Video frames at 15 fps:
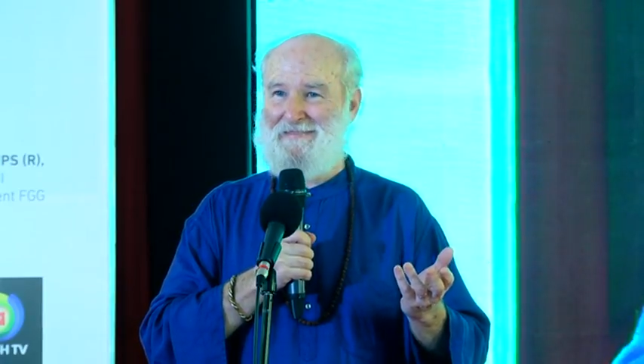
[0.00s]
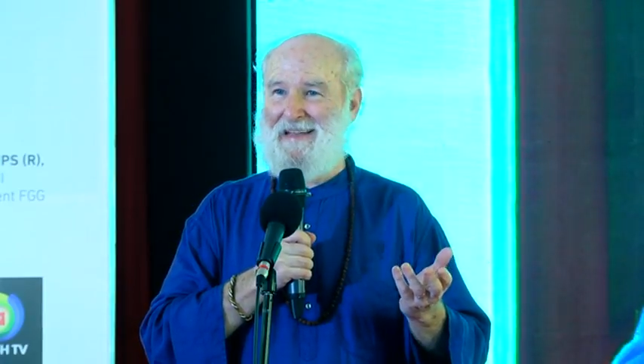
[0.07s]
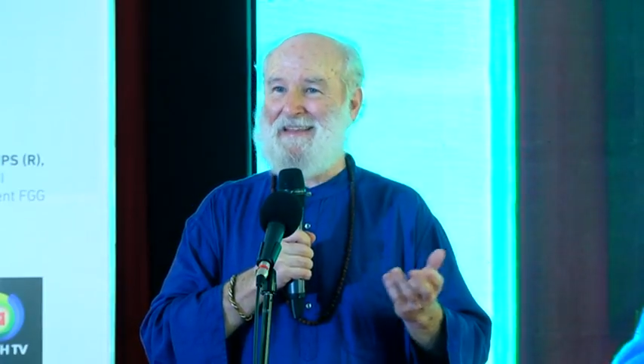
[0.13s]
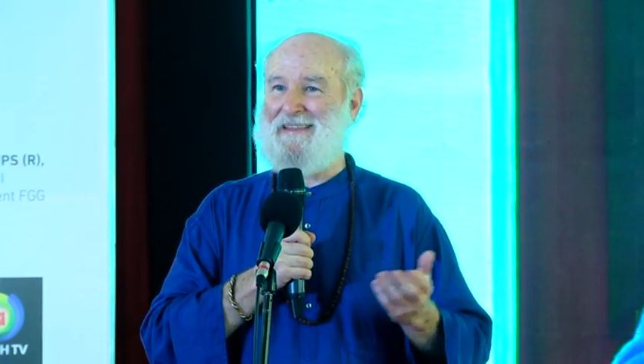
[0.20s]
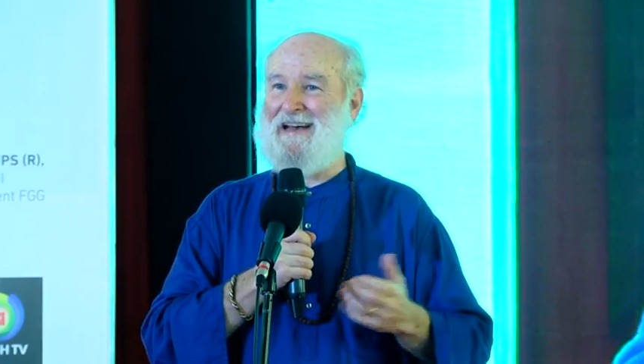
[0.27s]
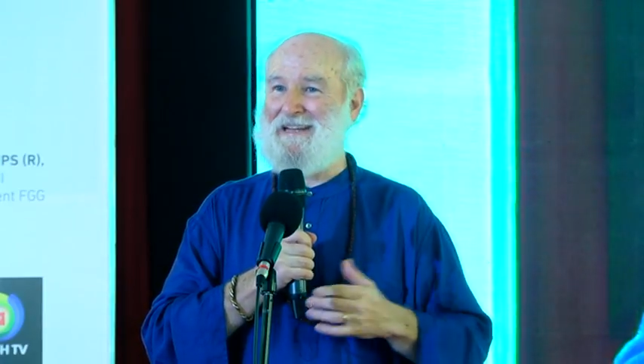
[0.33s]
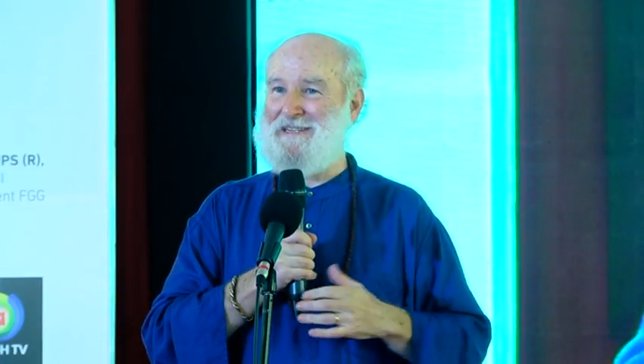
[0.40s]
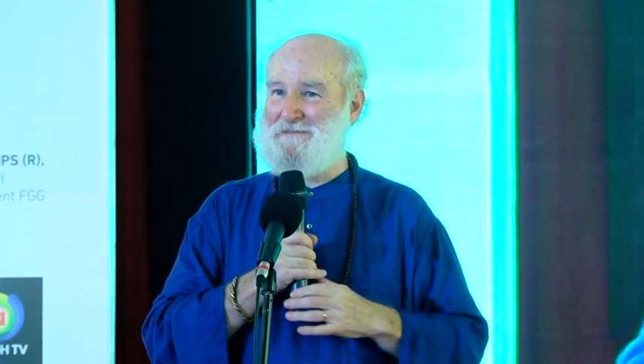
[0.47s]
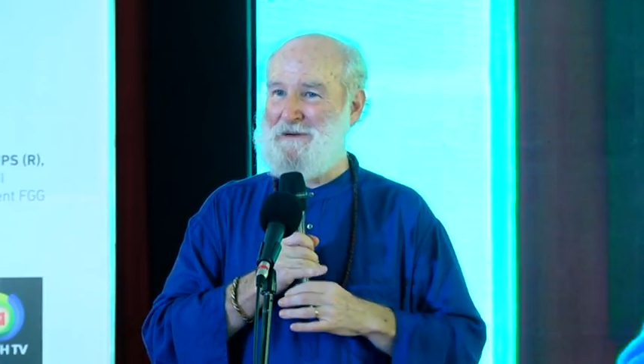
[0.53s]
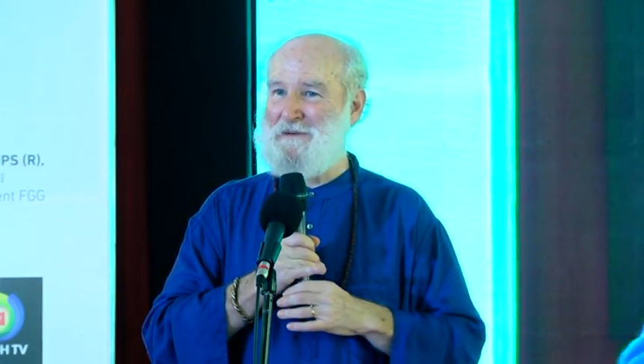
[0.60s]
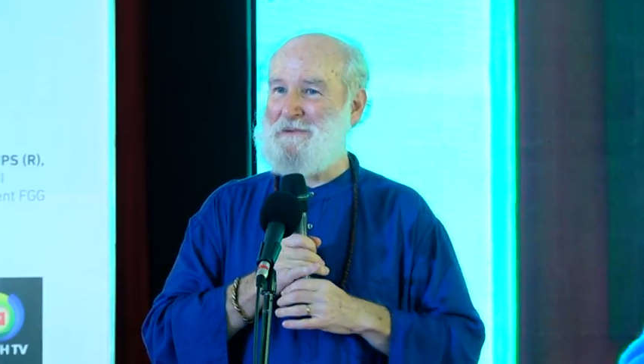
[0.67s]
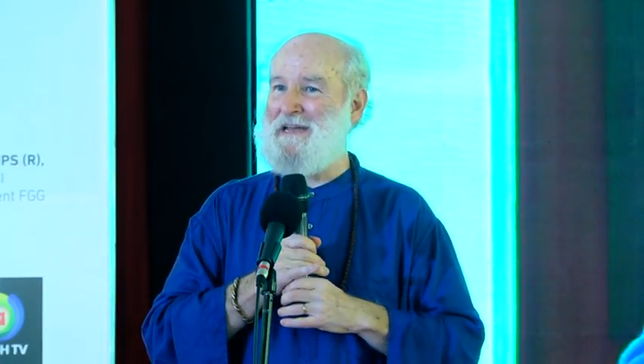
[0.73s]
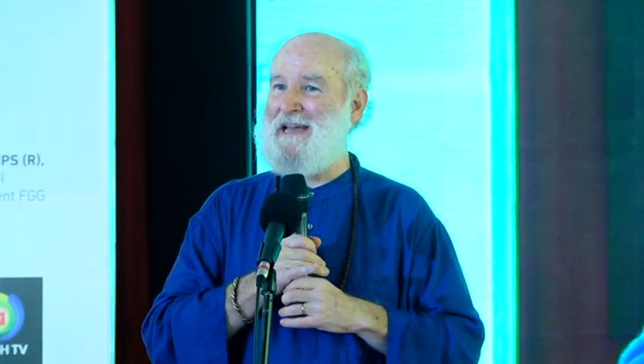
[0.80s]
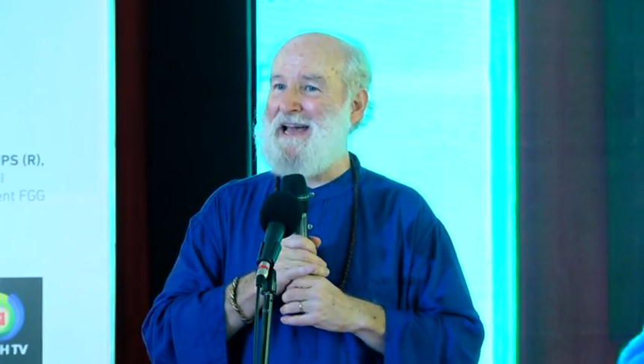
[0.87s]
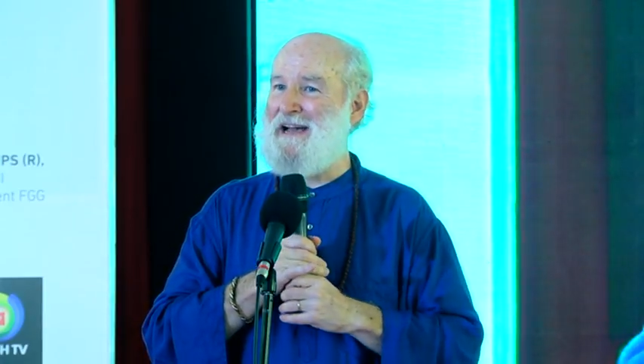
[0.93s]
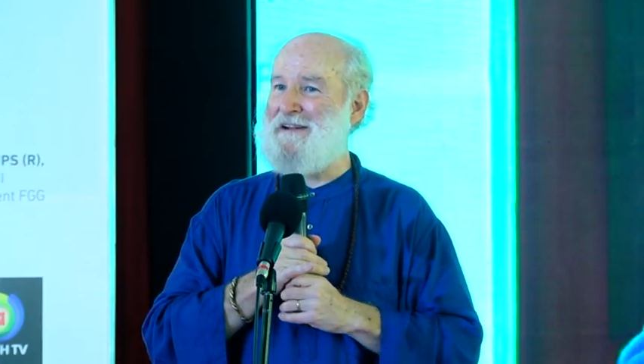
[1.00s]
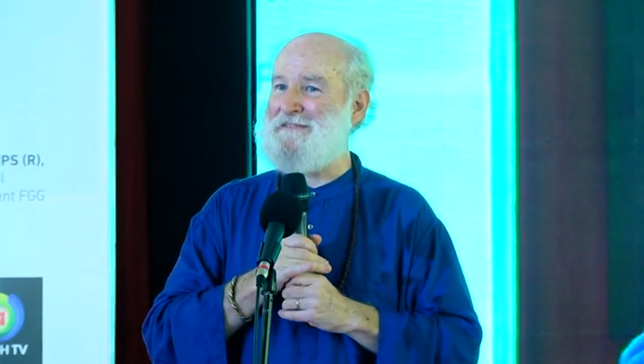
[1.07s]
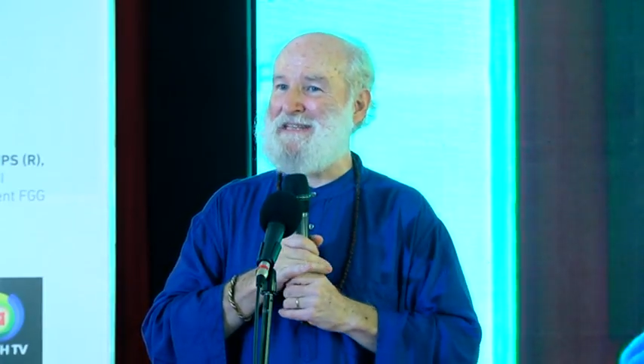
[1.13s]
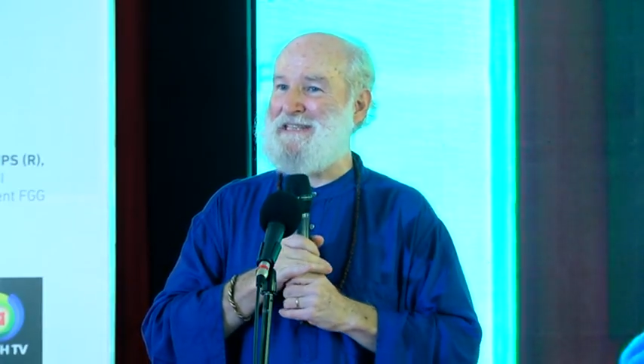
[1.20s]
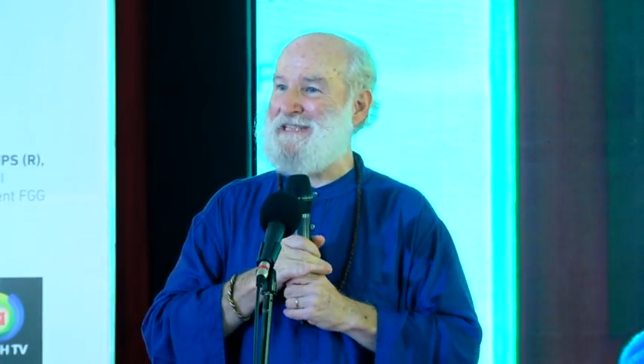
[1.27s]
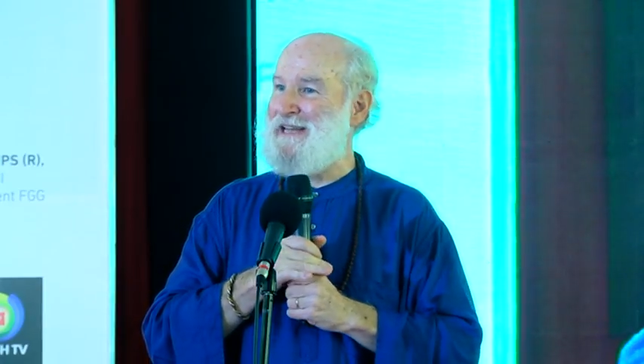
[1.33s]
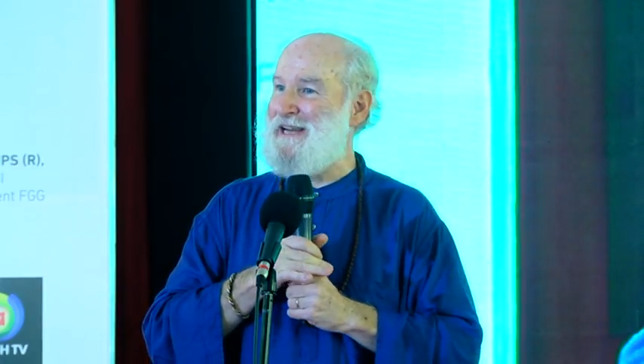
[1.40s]
And that's what we have,
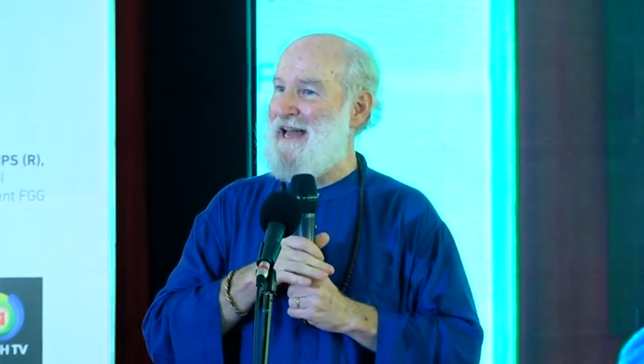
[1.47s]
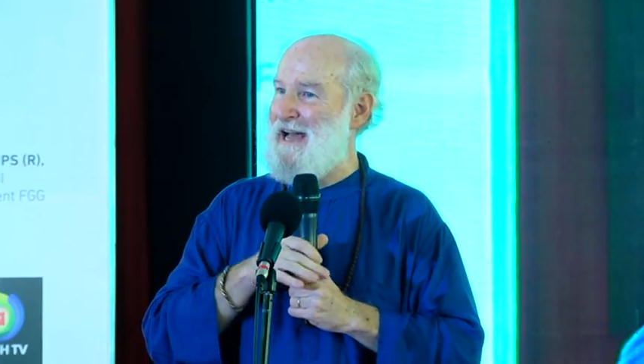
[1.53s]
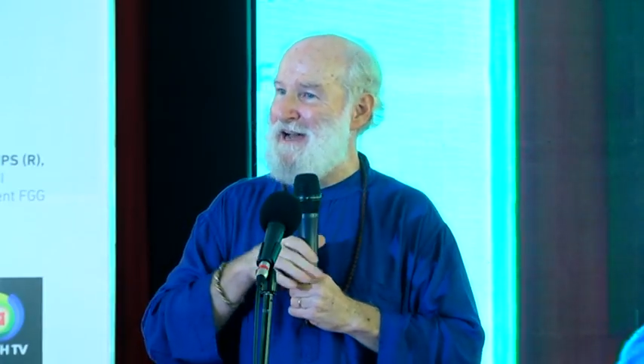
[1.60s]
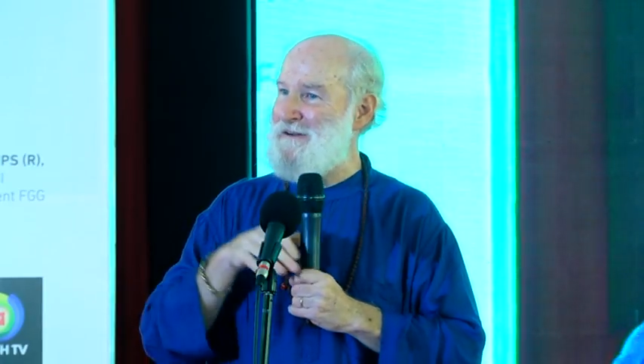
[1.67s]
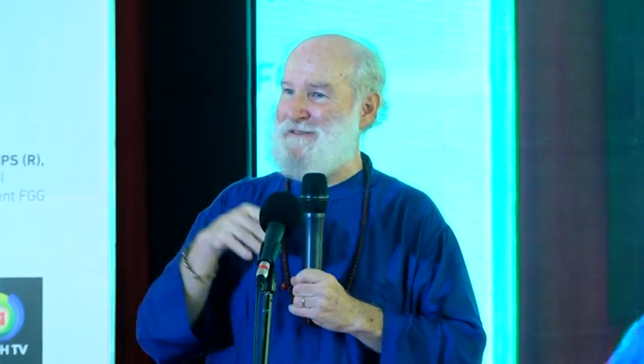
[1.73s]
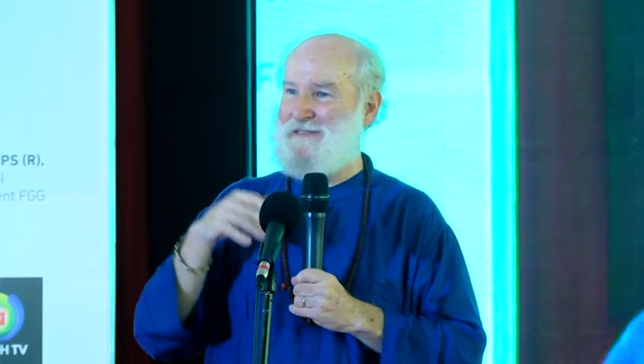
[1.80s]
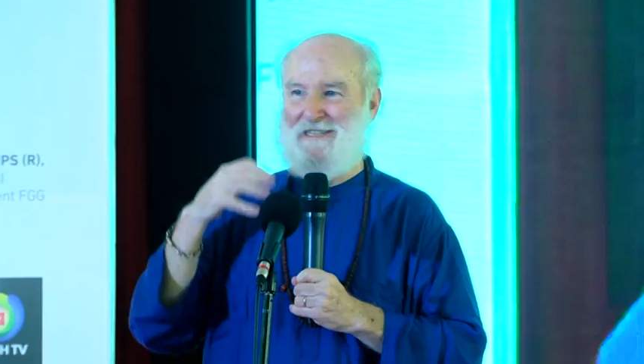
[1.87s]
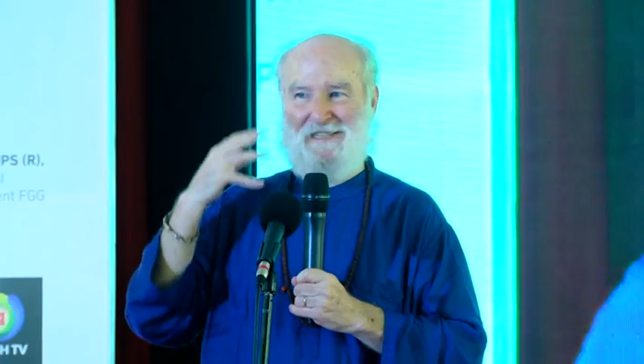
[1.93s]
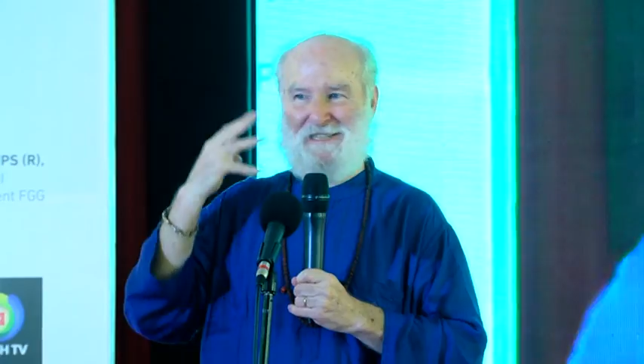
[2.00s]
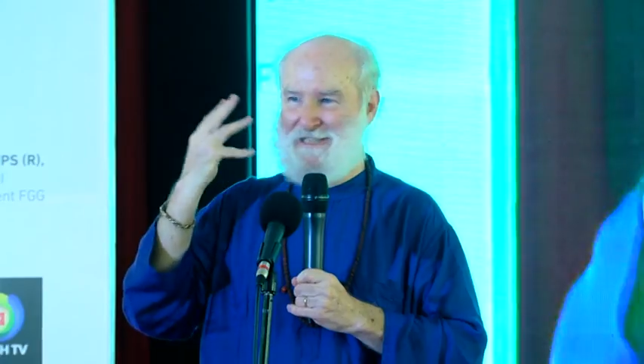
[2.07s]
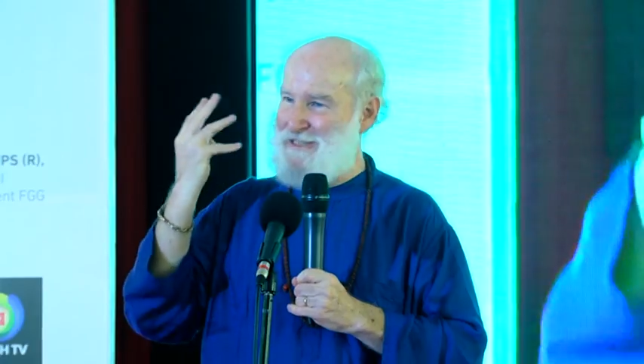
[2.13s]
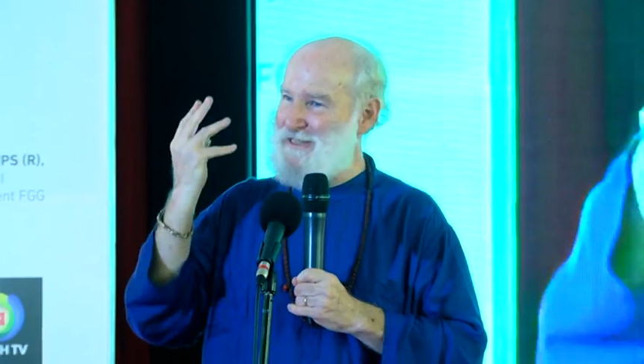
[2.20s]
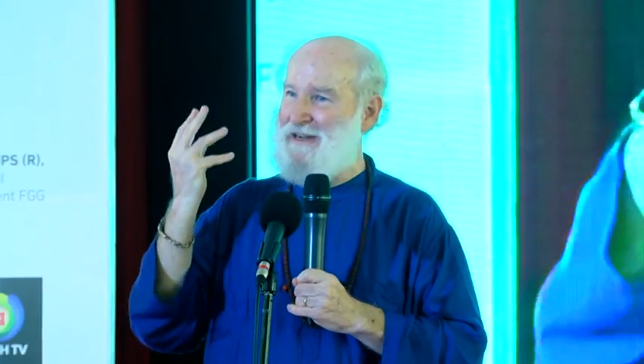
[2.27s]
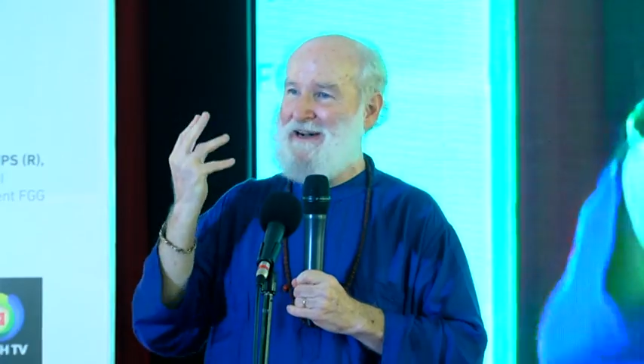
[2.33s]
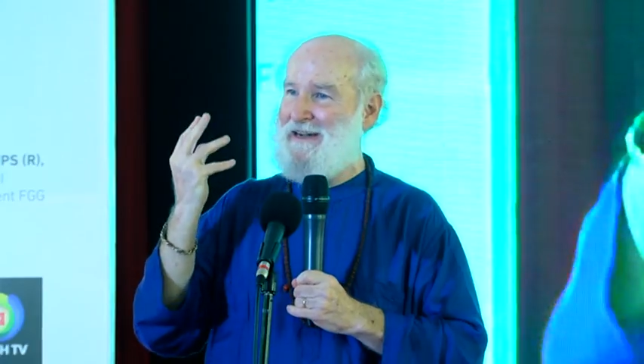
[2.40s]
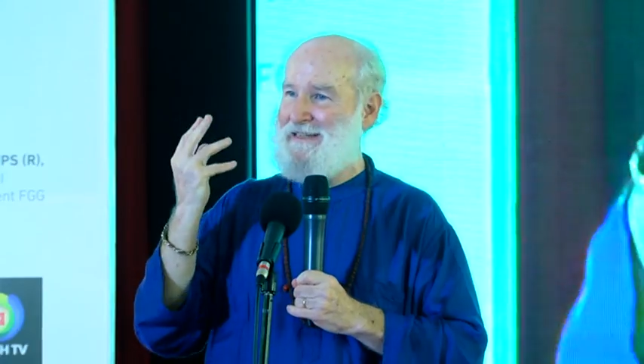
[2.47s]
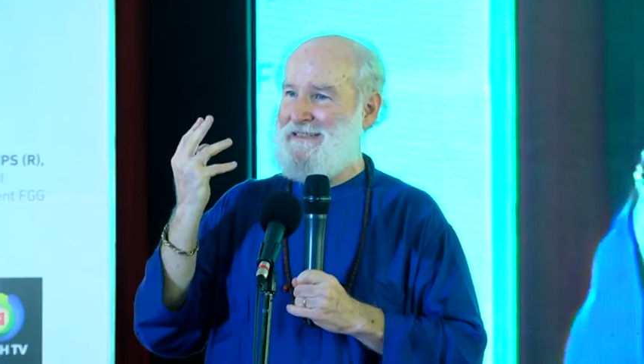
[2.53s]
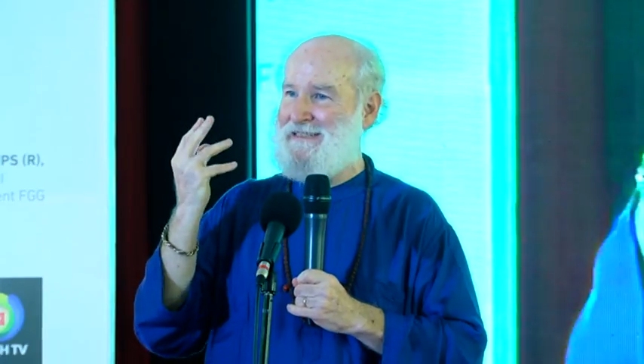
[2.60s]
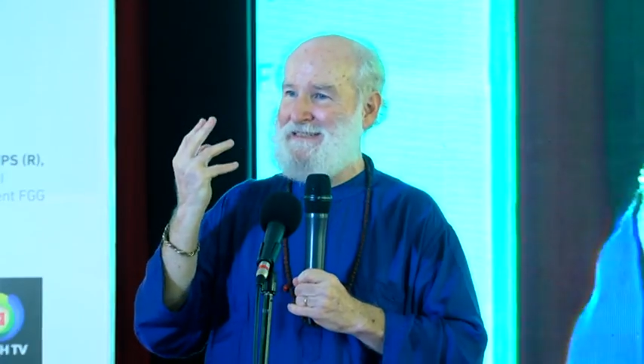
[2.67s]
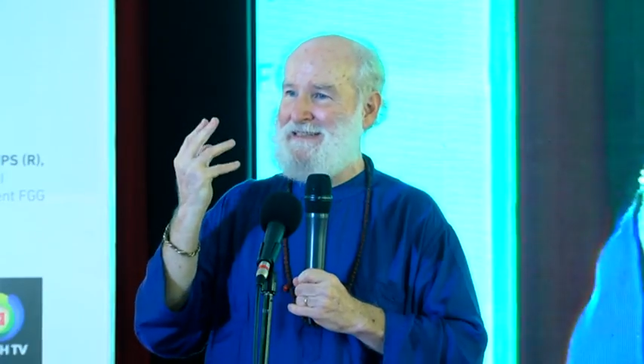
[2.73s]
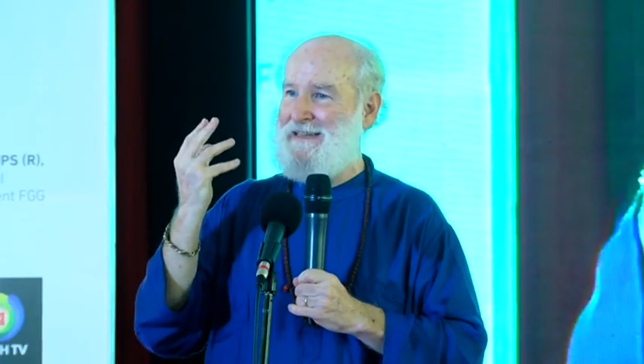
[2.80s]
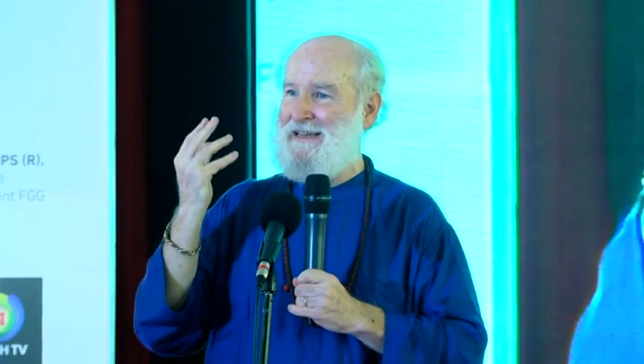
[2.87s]
these clouds, these
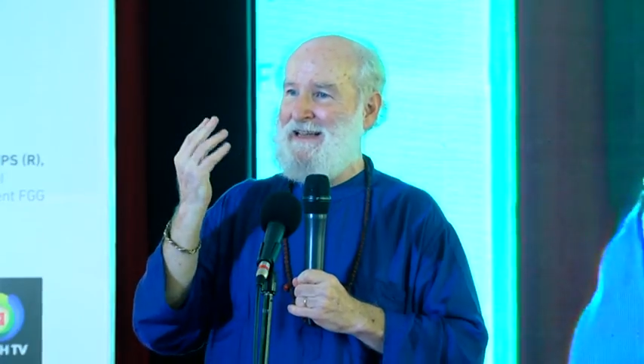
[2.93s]
thoughts.